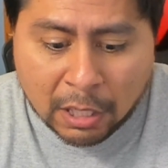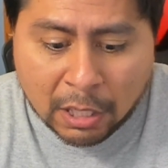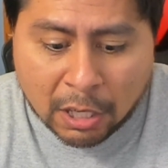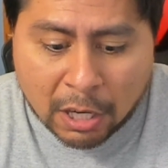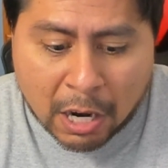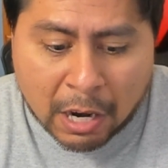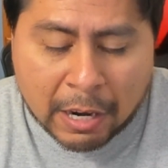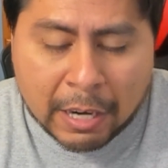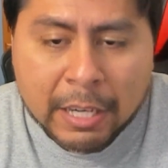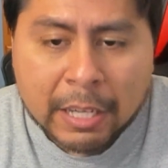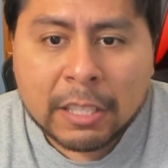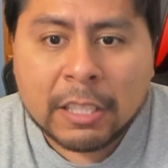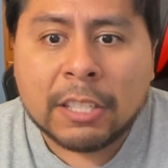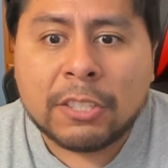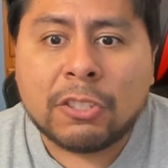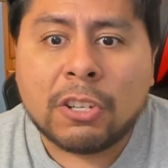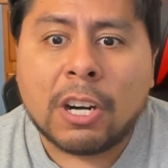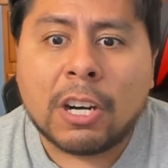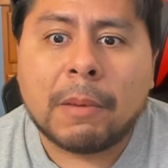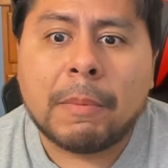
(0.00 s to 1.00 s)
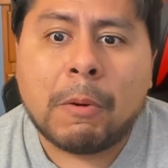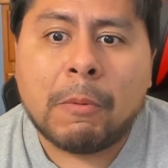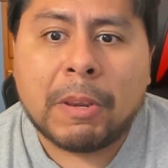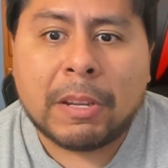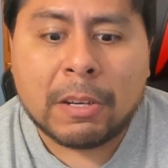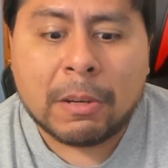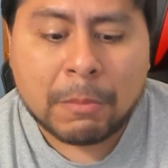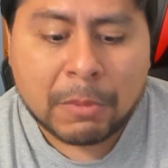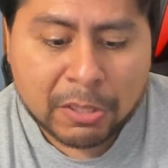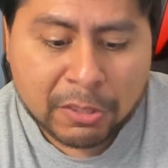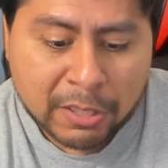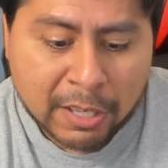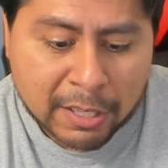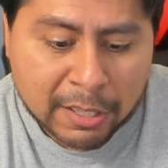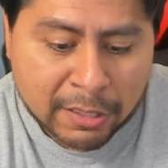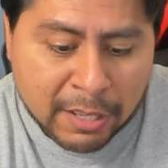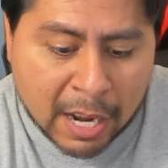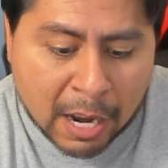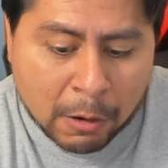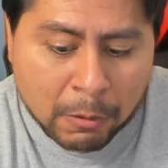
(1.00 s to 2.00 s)
All right, let's talk about week number
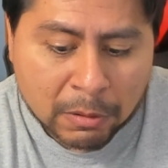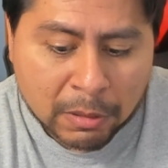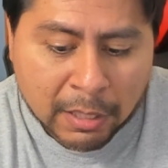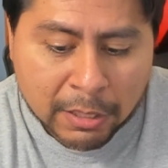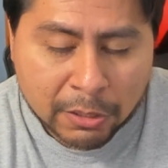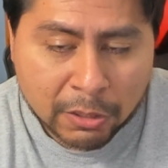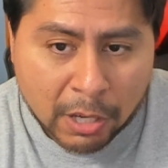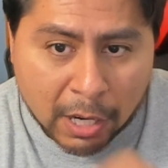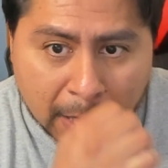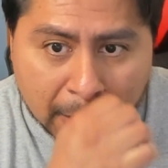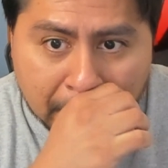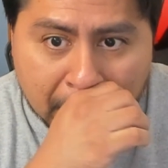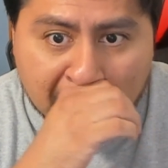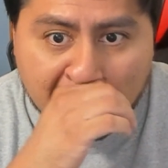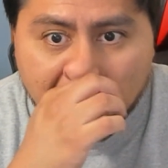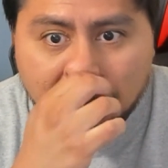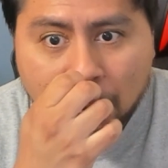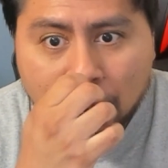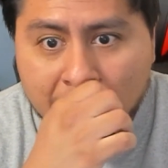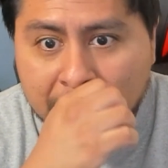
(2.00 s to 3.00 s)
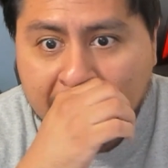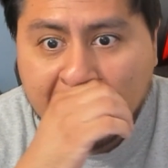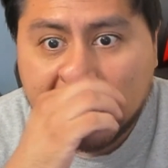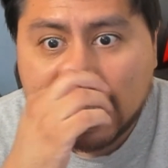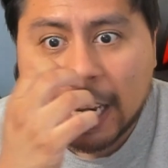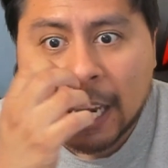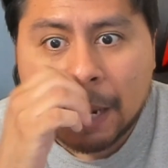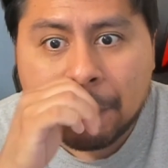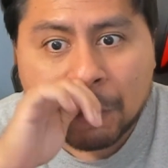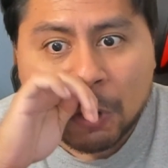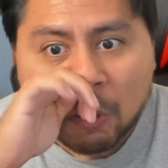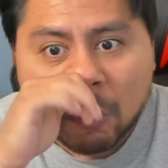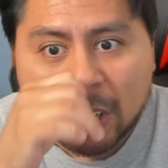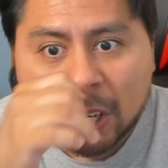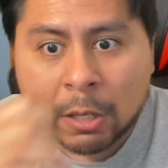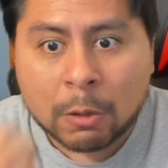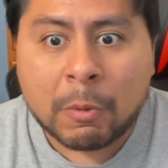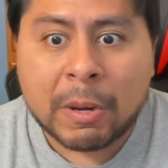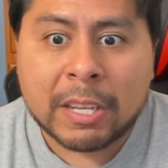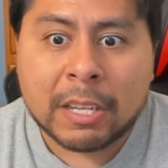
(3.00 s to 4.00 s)
6. Now, let's talk about the first key game going
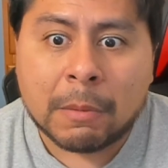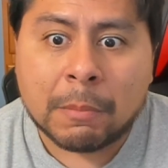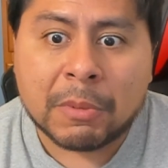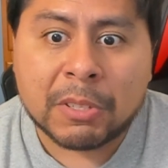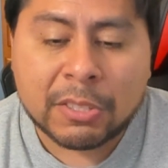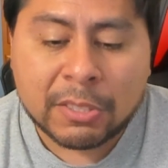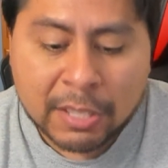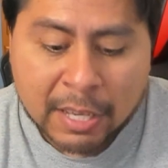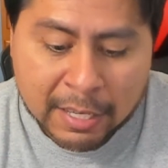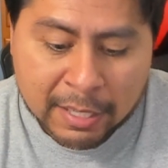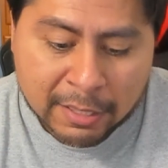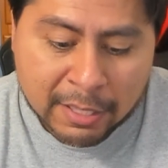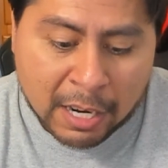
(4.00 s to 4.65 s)
into week number 6.